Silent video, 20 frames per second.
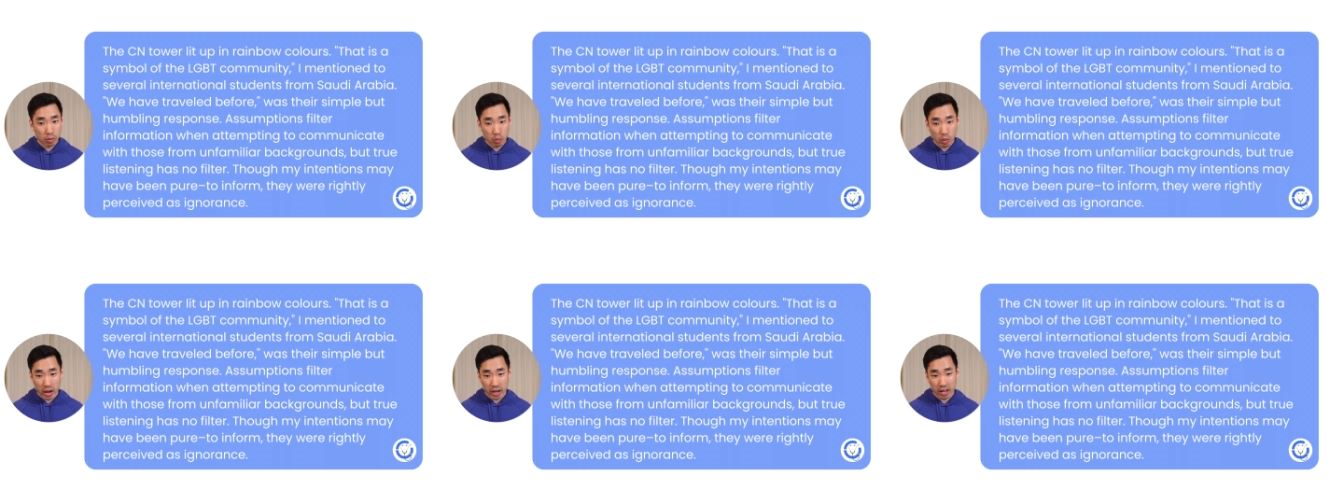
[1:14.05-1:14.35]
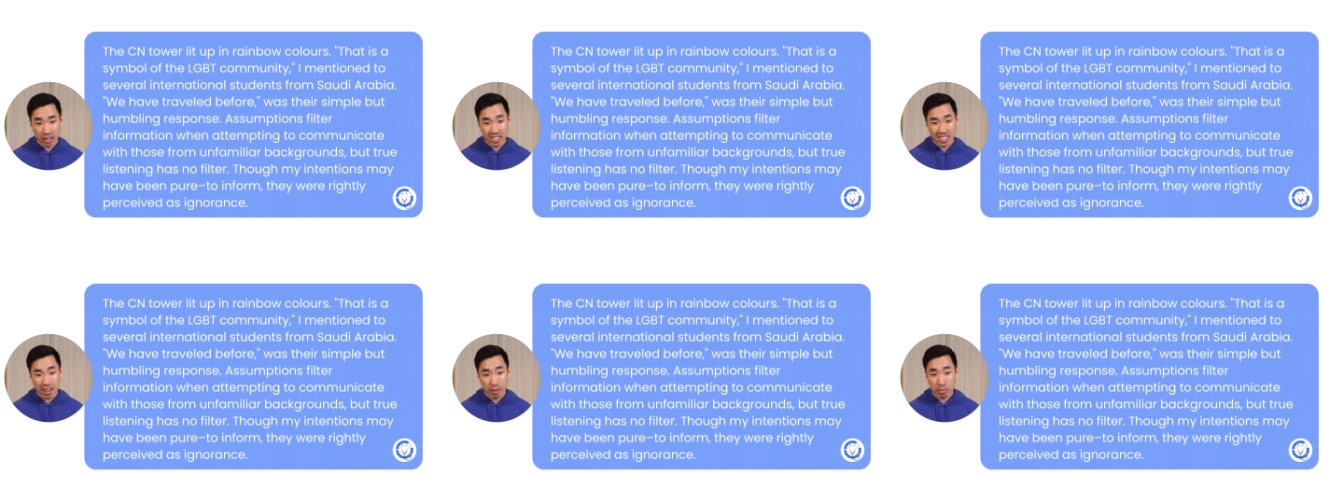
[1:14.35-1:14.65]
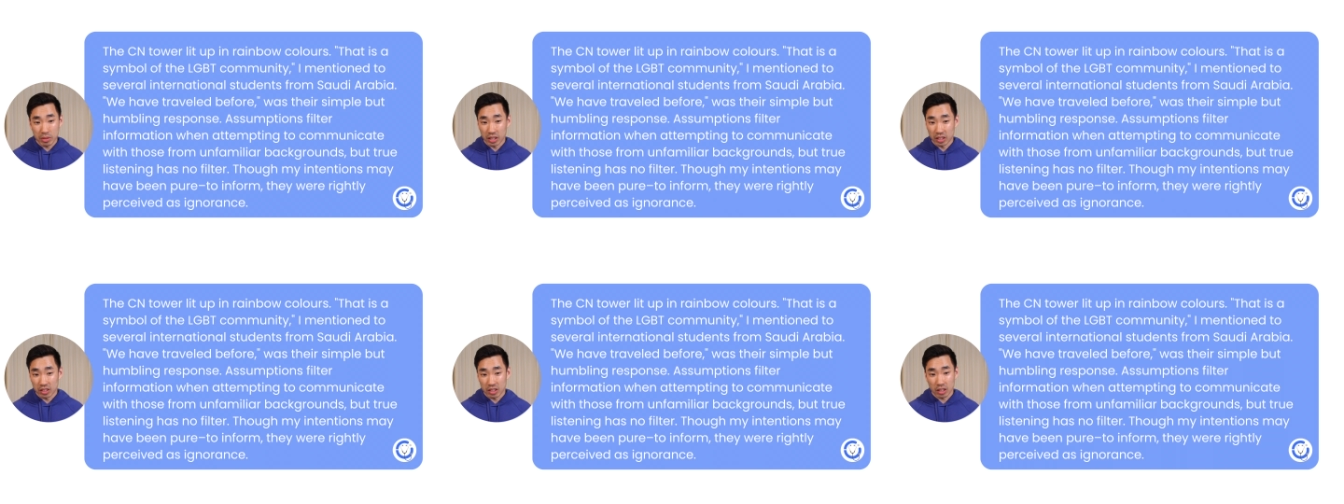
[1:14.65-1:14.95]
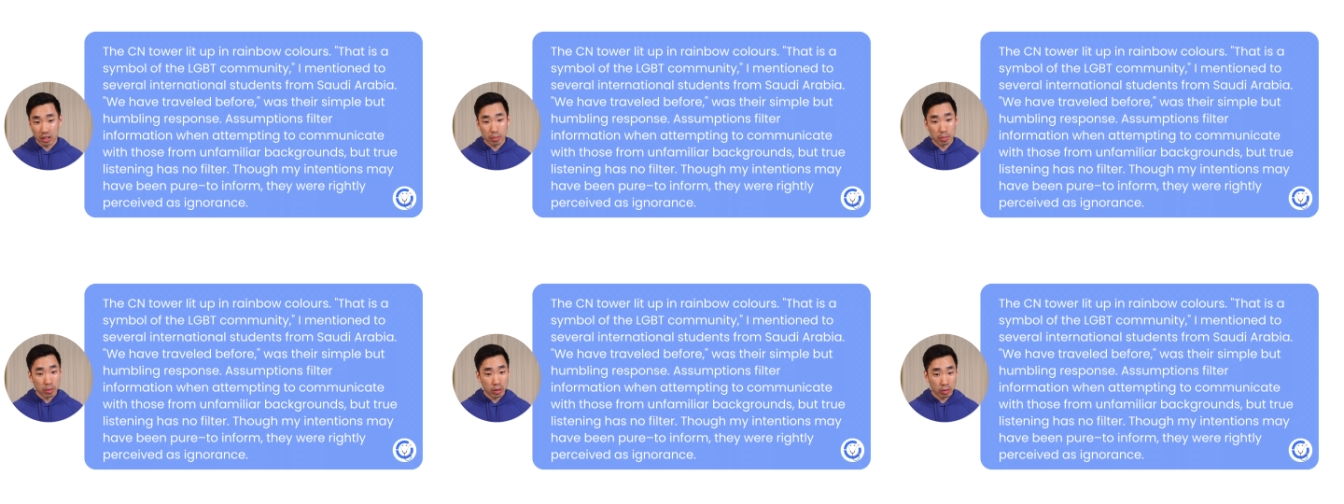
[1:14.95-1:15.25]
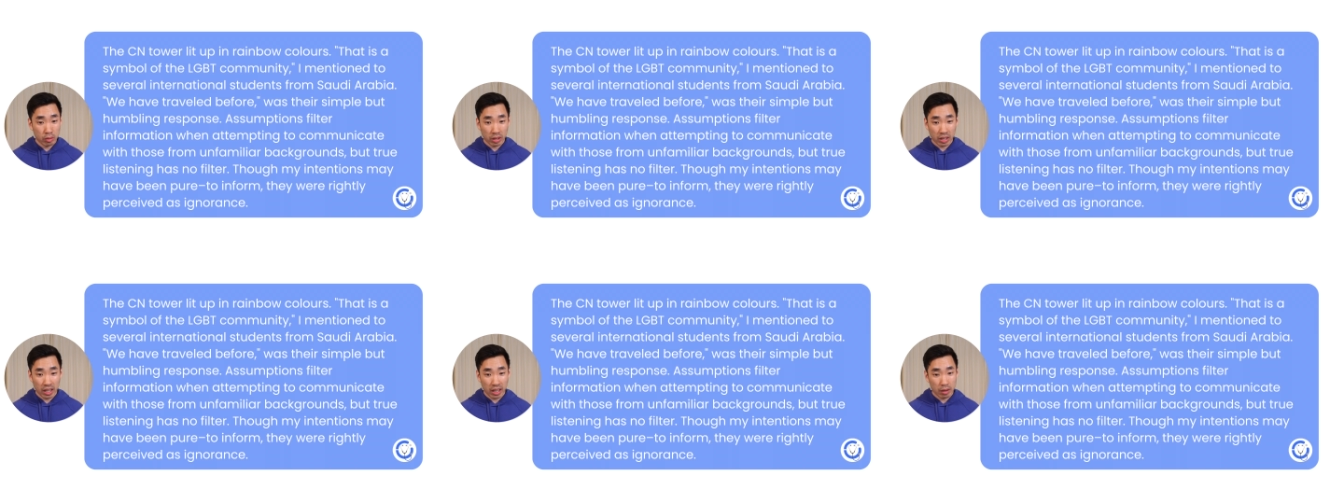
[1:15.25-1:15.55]
when attempting to
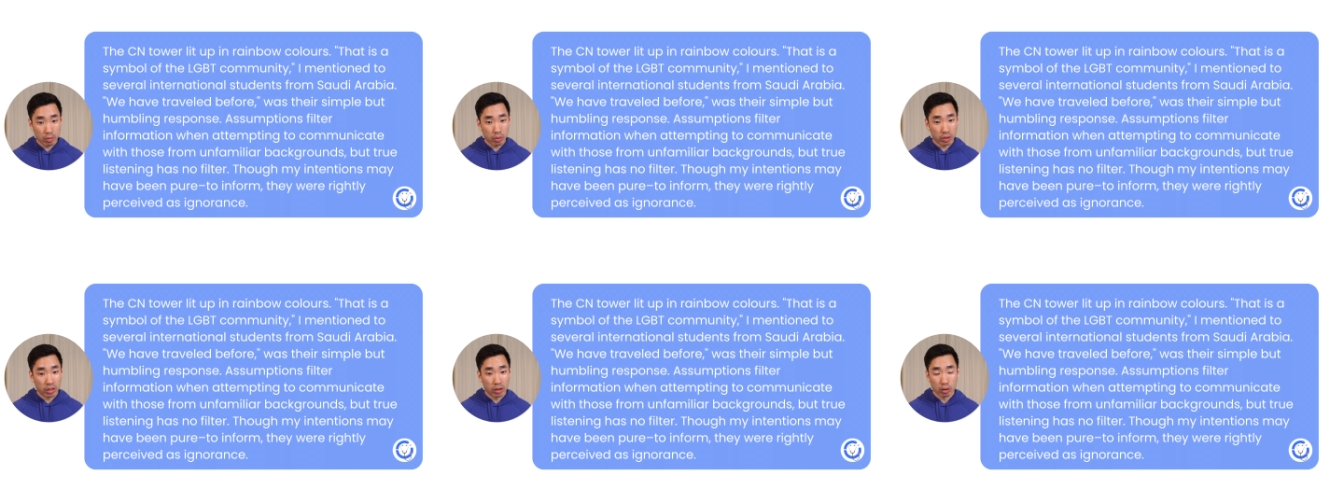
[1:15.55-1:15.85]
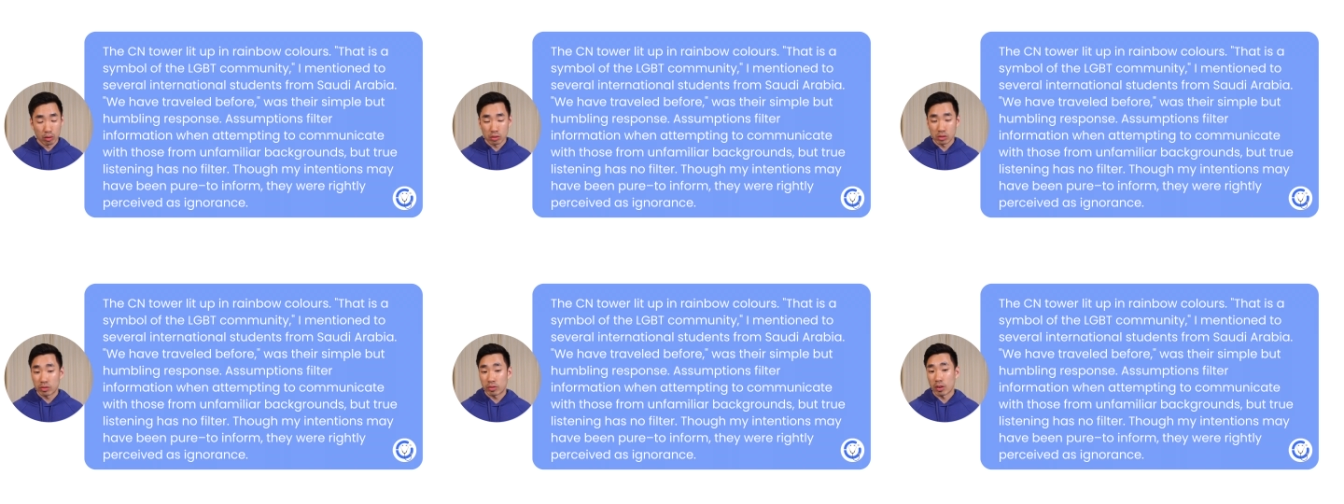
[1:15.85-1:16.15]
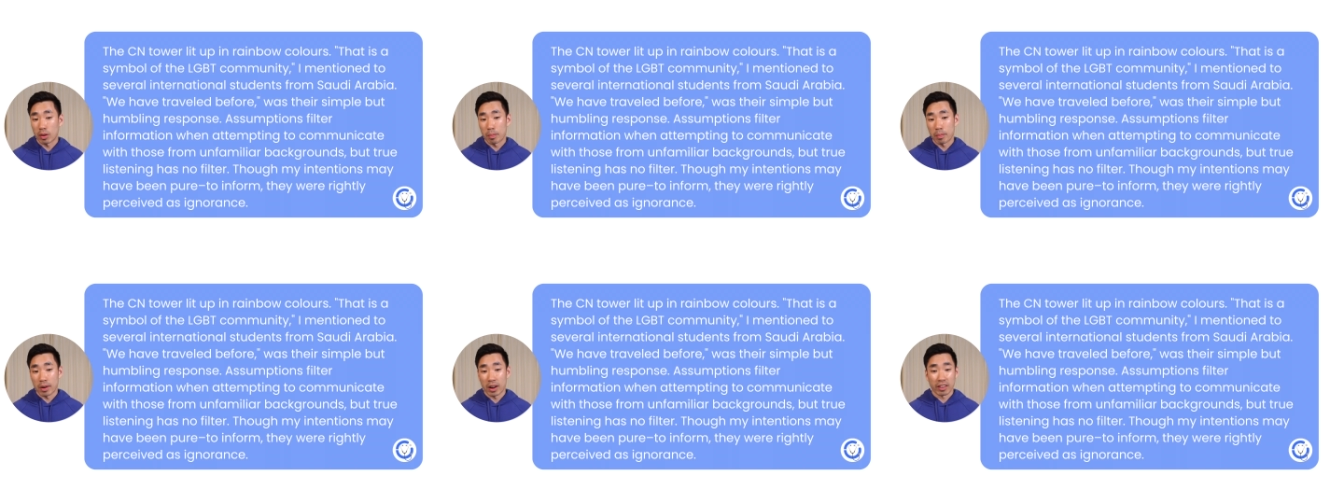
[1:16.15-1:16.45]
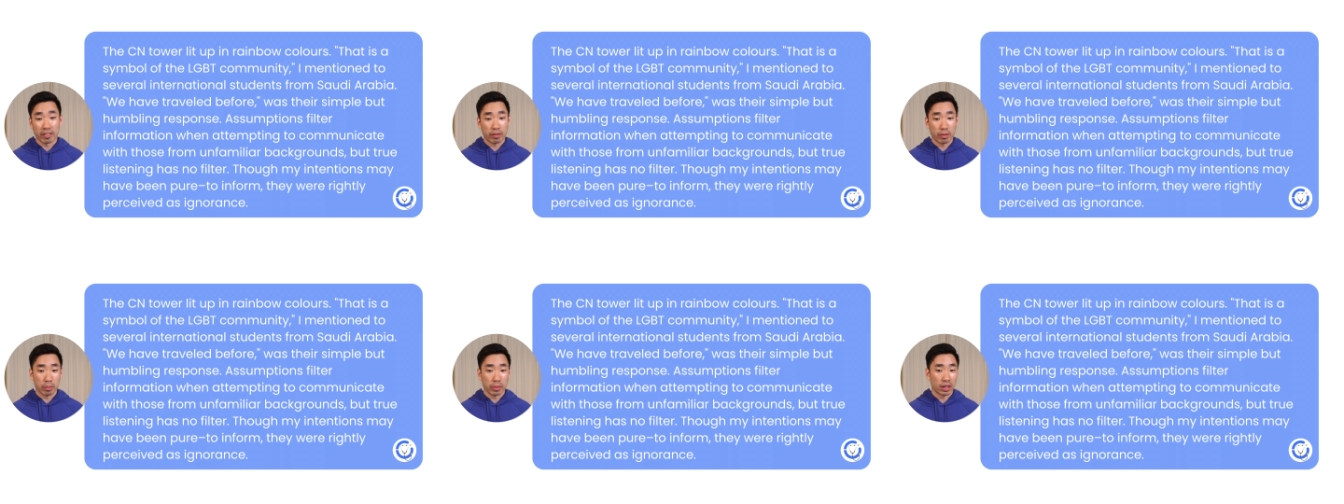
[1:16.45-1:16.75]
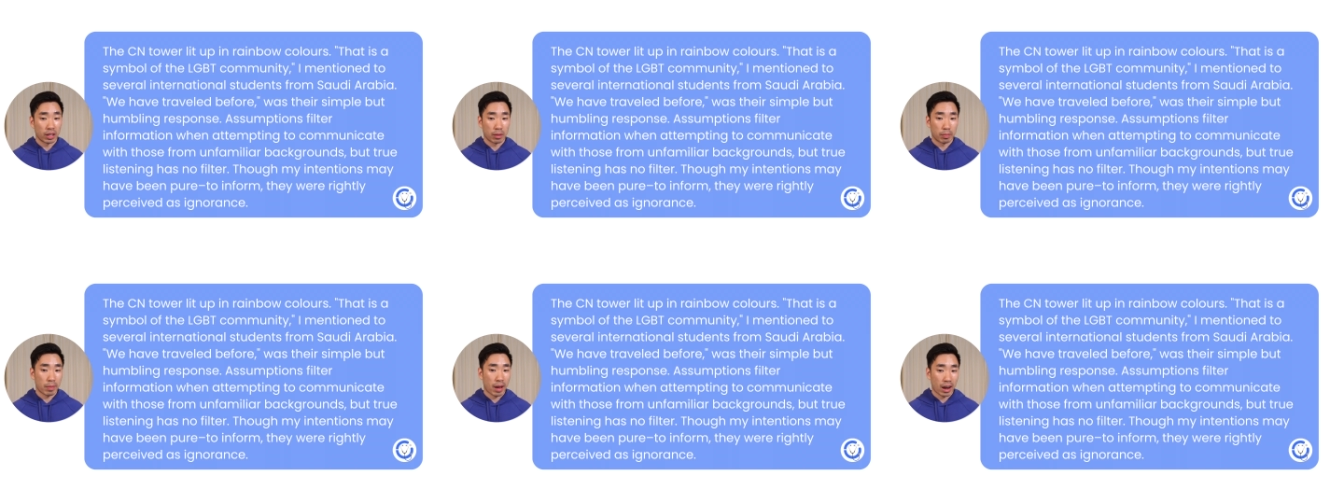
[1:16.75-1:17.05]
communicate with those from
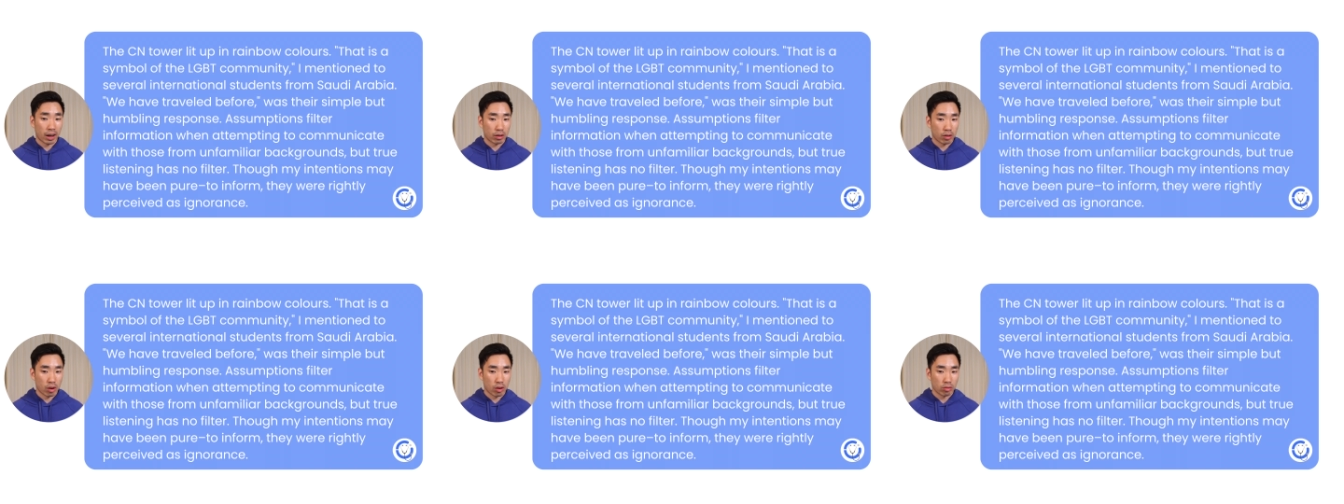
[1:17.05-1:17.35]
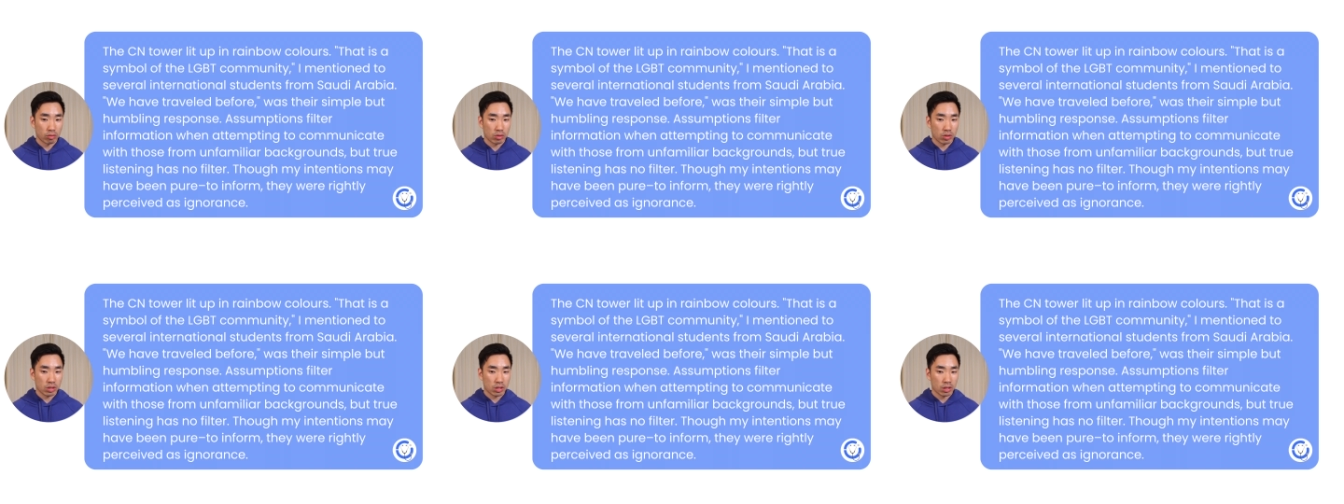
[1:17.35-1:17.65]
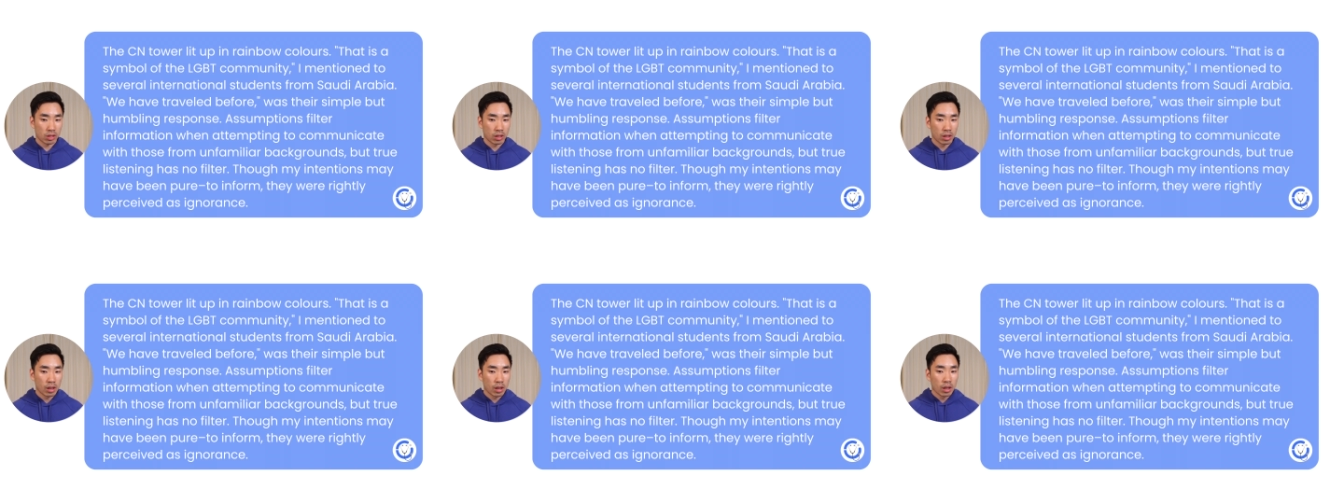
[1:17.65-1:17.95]
unfamiliar backgrounds,